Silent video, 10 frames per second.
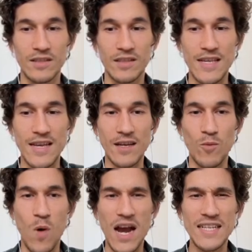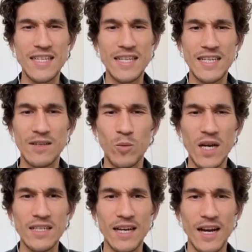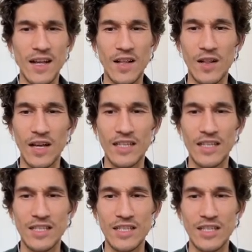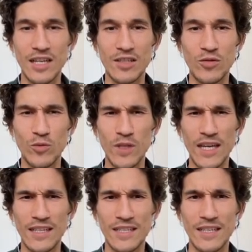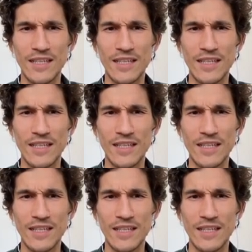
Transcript: Yeah, why the hell did I do that?